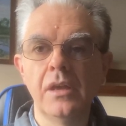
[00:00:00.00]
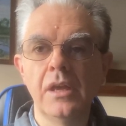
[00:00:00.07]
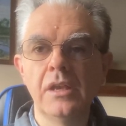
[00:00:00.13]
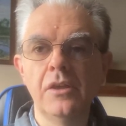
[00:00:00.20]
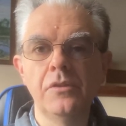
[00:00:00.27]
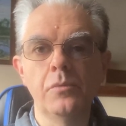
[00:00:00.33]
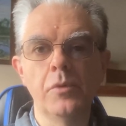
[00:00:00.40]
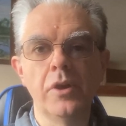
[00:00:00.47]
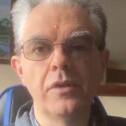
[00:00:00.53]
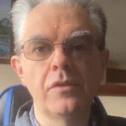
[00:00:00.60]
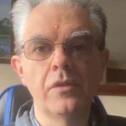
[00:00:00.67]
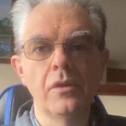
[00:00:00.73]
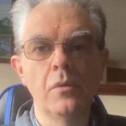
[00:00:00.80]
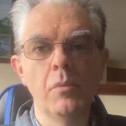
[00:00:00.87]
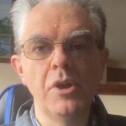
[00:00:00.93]
In other
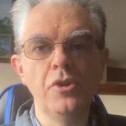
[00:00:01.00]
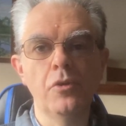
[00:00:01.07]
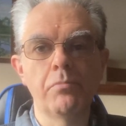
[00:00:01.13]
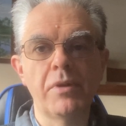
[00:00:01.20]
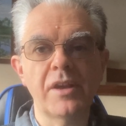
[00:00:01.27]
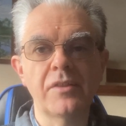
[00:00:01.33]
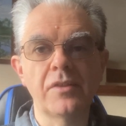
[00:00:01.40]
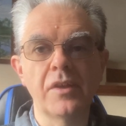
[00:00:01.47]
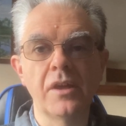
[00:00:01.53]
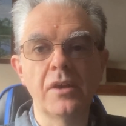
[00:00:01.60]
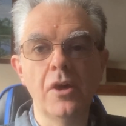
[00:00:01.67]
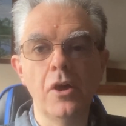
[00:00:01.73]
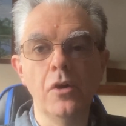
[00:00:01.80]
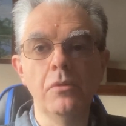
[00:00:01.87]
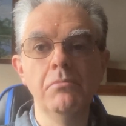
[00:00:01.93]
words, when you're practising at
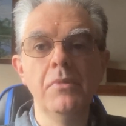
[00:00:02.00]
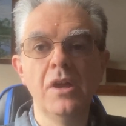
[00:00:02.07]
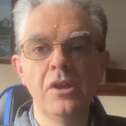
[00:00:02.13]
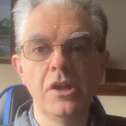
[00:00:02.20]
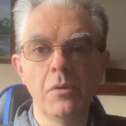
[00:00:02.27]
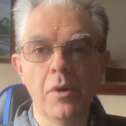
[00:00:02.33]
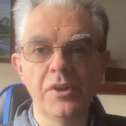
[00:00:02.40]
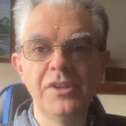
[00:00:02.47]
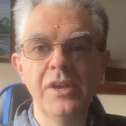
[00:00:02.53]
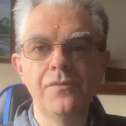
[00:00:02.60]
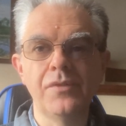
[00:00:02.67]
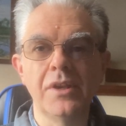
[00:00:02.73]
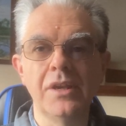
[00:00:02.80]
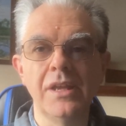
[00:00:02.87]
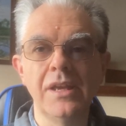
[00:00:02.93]
home, you are
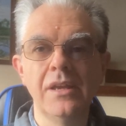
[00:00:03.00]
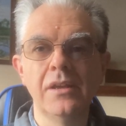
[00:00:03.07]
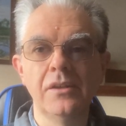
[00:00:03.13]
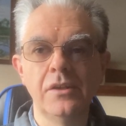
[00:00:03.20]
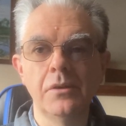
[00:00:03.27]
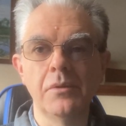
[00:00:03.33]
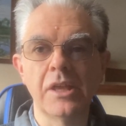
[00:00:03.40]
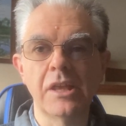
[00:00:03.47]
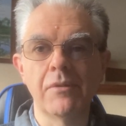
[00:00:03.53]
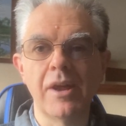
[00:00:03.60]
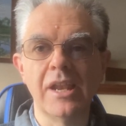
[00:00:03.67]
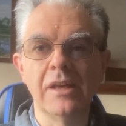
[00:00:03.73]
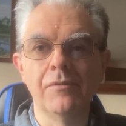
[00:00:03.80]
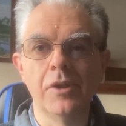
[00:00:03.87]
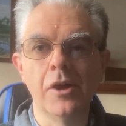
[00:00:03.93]
definitely doing your
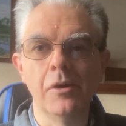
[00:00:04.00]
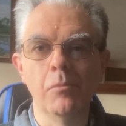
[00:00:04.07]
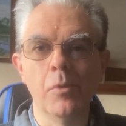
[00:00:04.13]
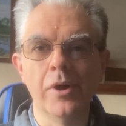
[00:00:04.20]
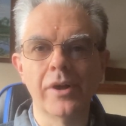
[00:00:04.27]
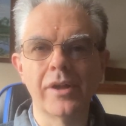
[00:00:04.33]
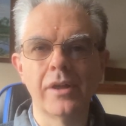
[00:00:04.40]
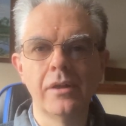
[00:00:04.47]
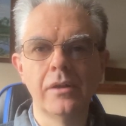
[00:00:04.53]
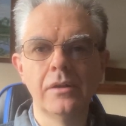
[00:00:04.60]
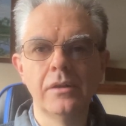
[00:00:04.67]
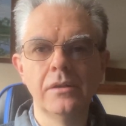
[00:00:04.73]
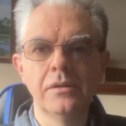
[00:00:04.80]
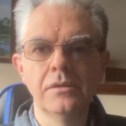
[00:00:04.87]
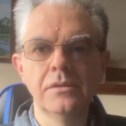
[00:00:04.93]
A-level homework.
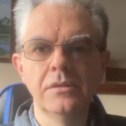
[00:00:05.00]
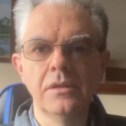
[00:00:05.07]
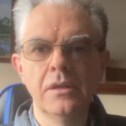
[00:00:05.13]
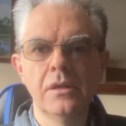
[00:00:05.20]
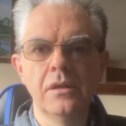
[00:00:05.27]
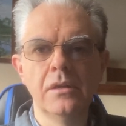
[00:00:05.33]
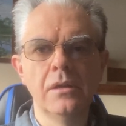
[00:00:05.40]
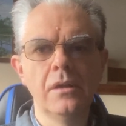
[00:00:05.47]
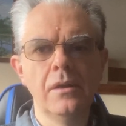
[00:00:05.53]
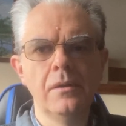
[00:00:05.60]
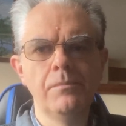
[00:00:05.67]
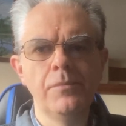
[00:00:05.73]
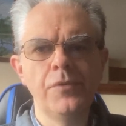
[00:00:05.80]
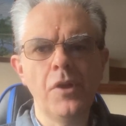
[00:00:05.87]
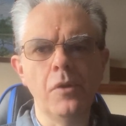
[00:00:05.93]

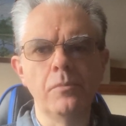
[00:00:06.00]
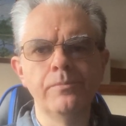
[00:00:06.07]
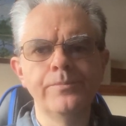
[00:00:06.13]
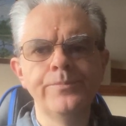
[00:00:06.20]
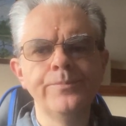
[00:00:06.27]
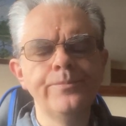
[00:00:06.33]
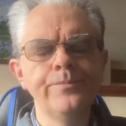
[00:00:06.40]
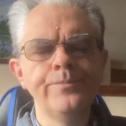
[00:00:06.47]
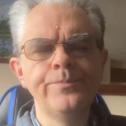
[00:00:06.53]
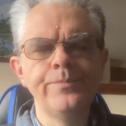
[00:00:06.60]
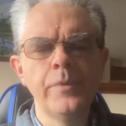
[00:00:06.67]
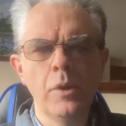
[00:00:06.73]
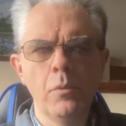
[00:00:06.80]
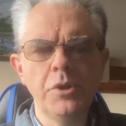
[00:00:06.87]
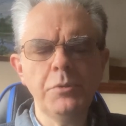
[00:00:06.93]
So,
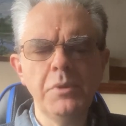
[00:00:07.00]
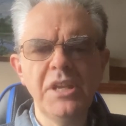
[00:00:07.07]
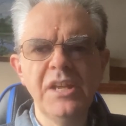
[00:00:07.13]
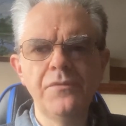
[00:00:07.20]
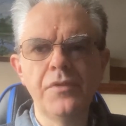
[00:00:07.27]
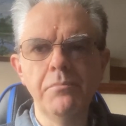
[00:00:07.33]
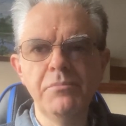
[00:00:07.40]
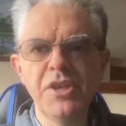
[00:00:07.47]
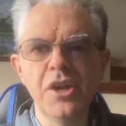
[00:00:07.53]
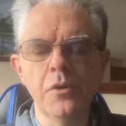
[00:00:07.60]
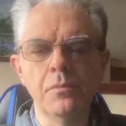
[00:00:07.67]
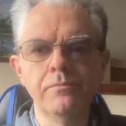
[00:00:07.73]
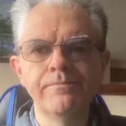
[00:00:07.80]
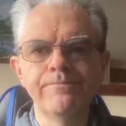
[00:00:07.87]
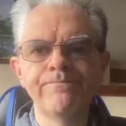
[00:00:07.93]
what do we need from
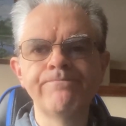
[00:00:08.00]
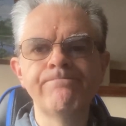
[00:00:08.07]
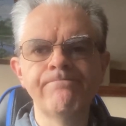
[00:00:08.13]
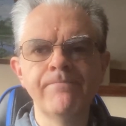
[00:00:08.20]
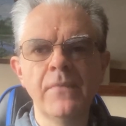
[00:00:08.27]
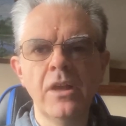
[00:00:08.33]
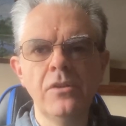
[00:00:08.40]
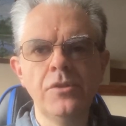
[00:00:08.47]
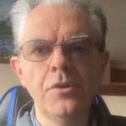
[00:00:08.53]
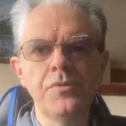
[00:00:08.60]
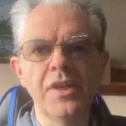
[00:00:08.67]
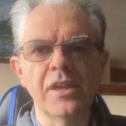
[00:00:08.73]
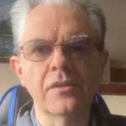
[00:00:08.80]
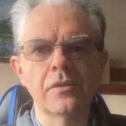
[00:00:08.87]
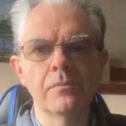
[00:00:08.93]
you? Two
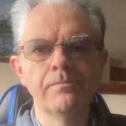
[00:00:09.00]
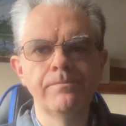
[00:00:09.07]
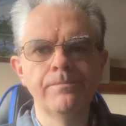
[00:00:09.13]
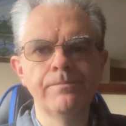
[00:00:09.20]
things.